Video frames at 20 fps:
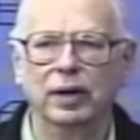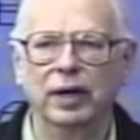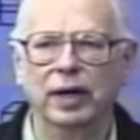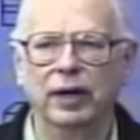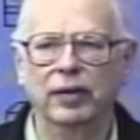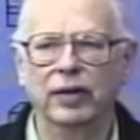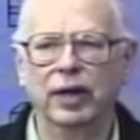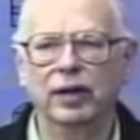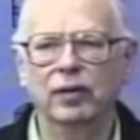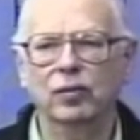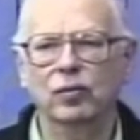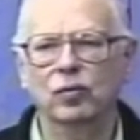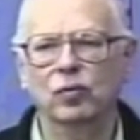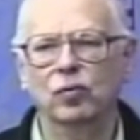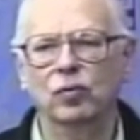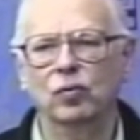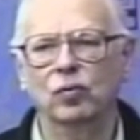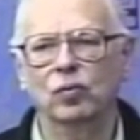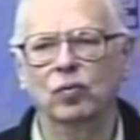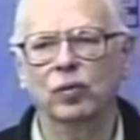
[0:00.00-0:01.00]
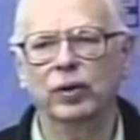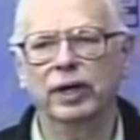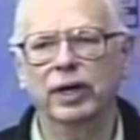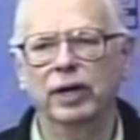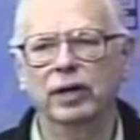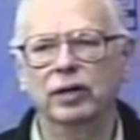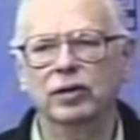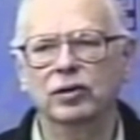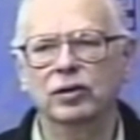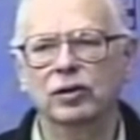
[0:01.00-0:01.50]
And then we
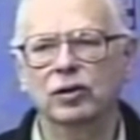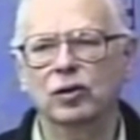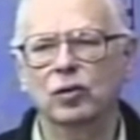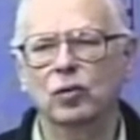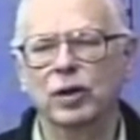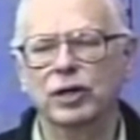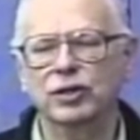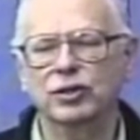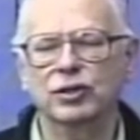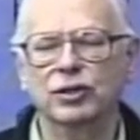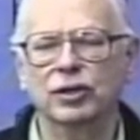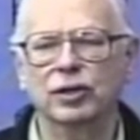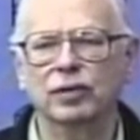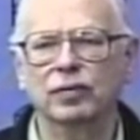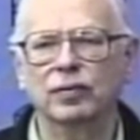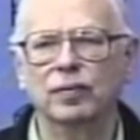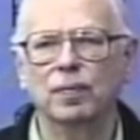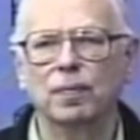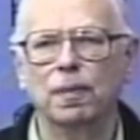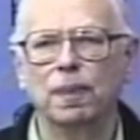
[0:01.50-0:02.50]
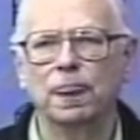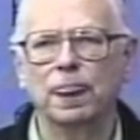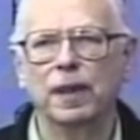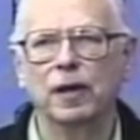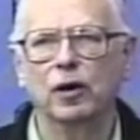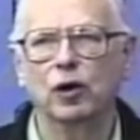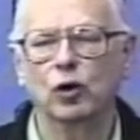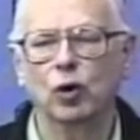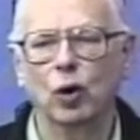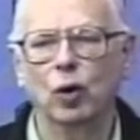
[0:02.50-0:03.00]
get into the question of
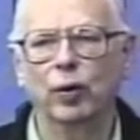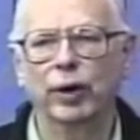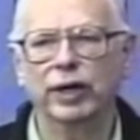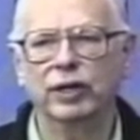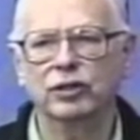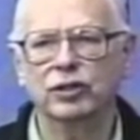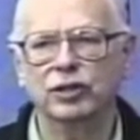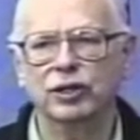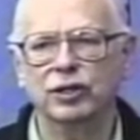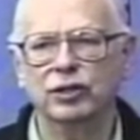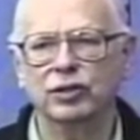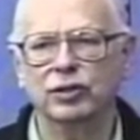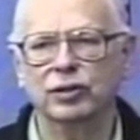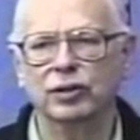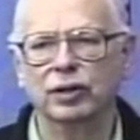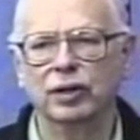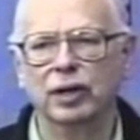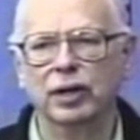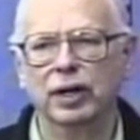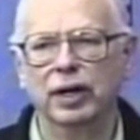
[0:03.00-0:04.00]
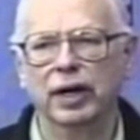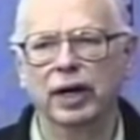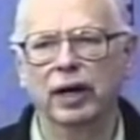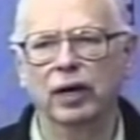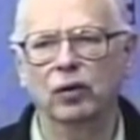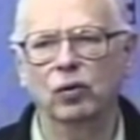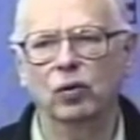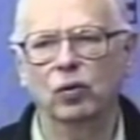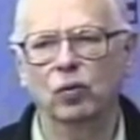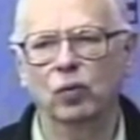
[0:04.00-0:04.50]
growing season.
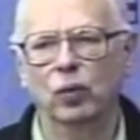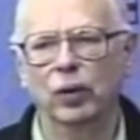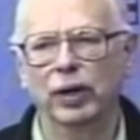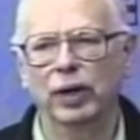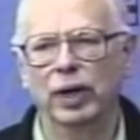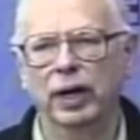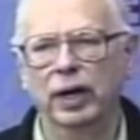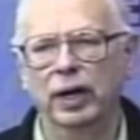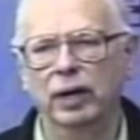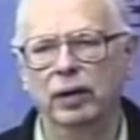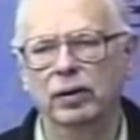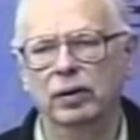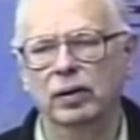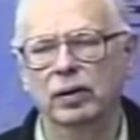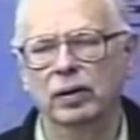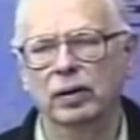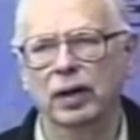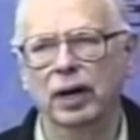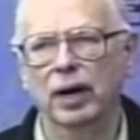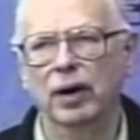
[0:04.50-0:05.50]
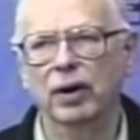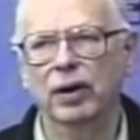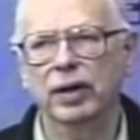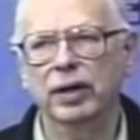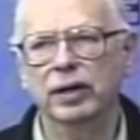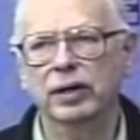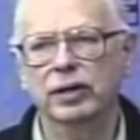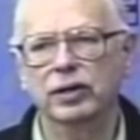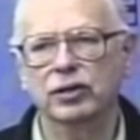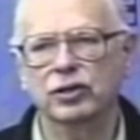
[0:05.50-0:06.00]
And when a
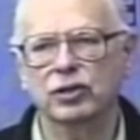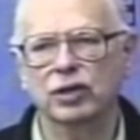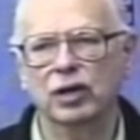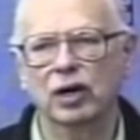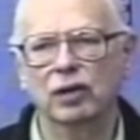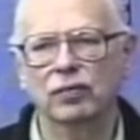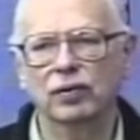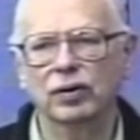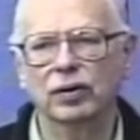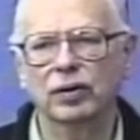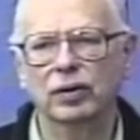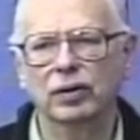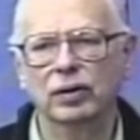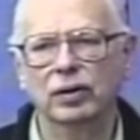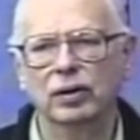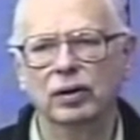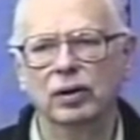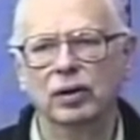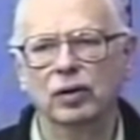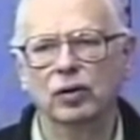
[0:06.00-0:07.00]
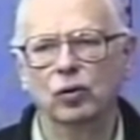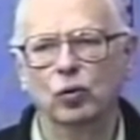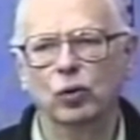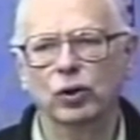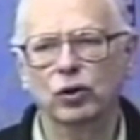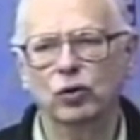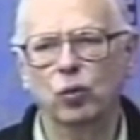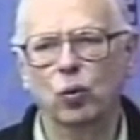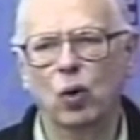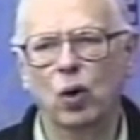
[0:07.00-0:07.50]
area is covered
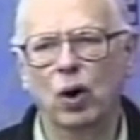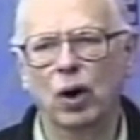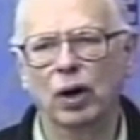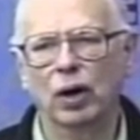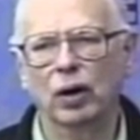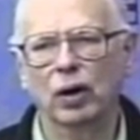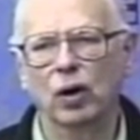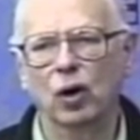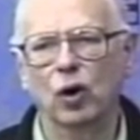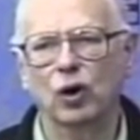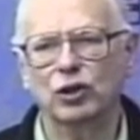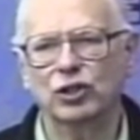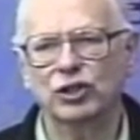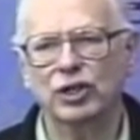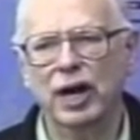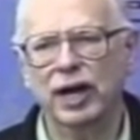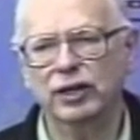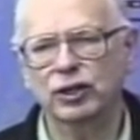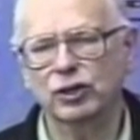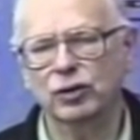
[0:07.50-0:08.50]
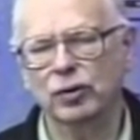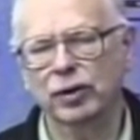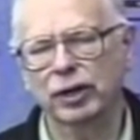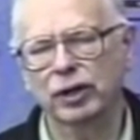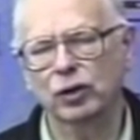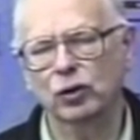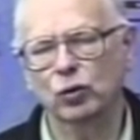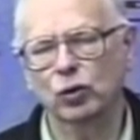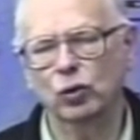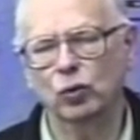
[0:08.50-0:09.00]
with water or
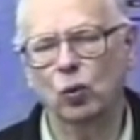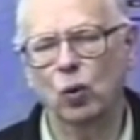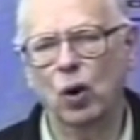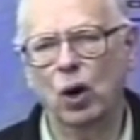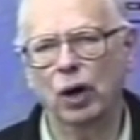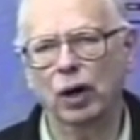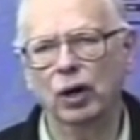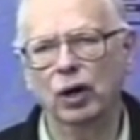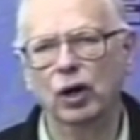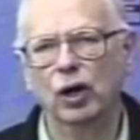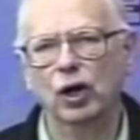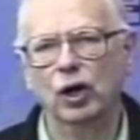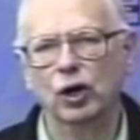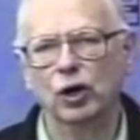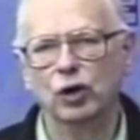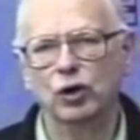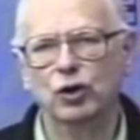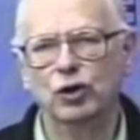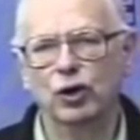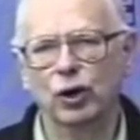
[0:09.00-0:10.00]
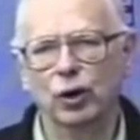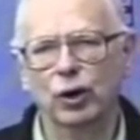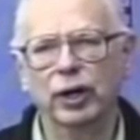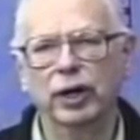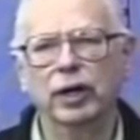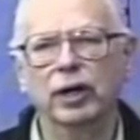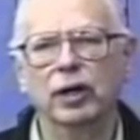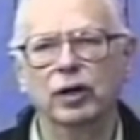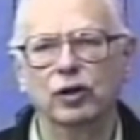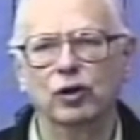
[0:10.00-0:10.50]
saturated with water
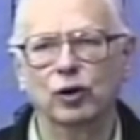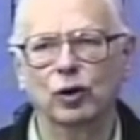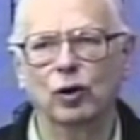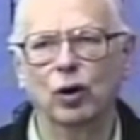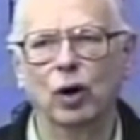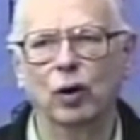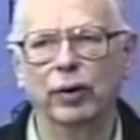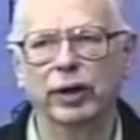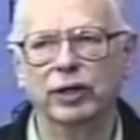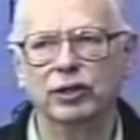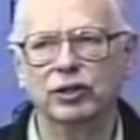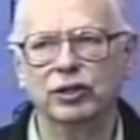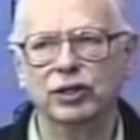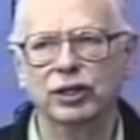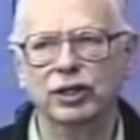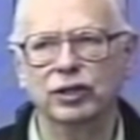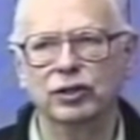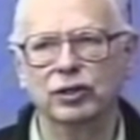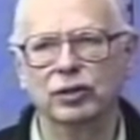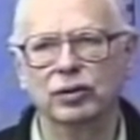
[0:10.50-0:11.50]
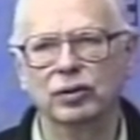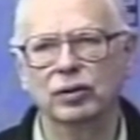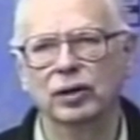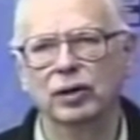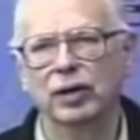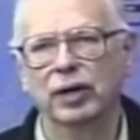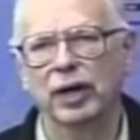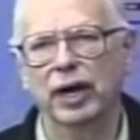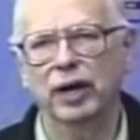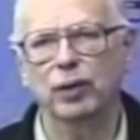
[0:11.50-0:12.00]
during the growing season,
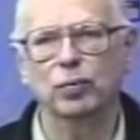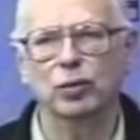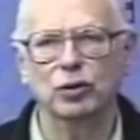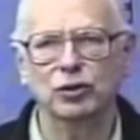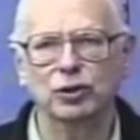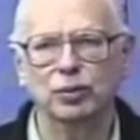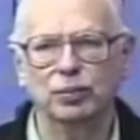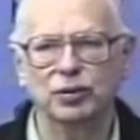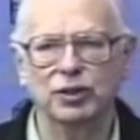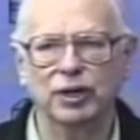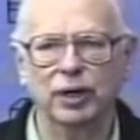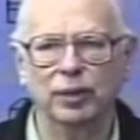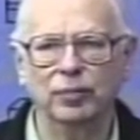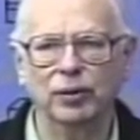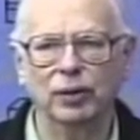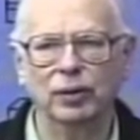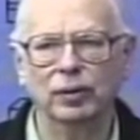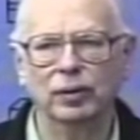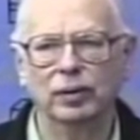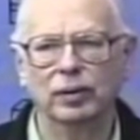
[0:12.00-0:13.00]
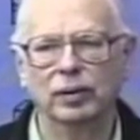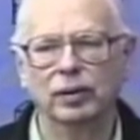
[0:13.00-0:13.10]
April, September,